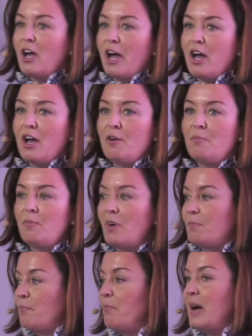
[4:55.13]
um,
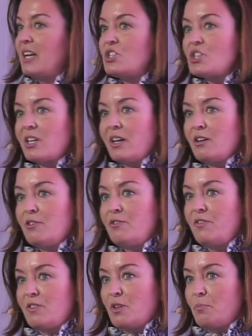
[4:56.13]
much
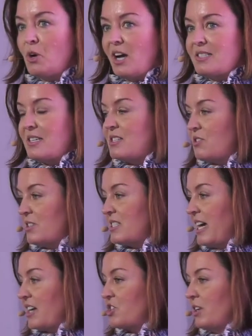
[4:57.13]
of the process
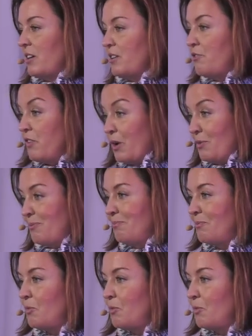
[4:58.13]
starts actually on the phone,